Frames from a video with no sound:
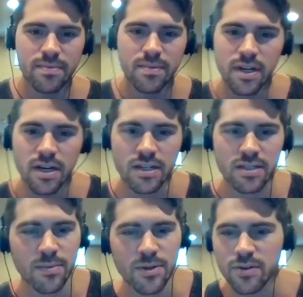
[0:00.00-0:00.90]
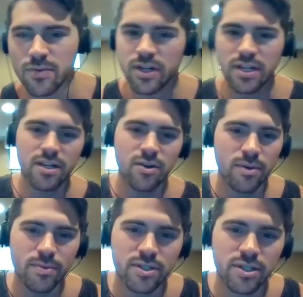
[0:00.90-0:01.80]
Okay. Someone working a
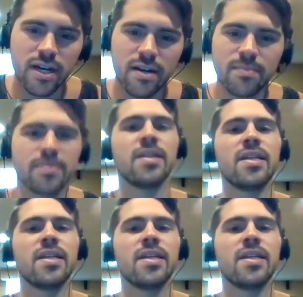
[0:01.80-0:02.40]
corporate job,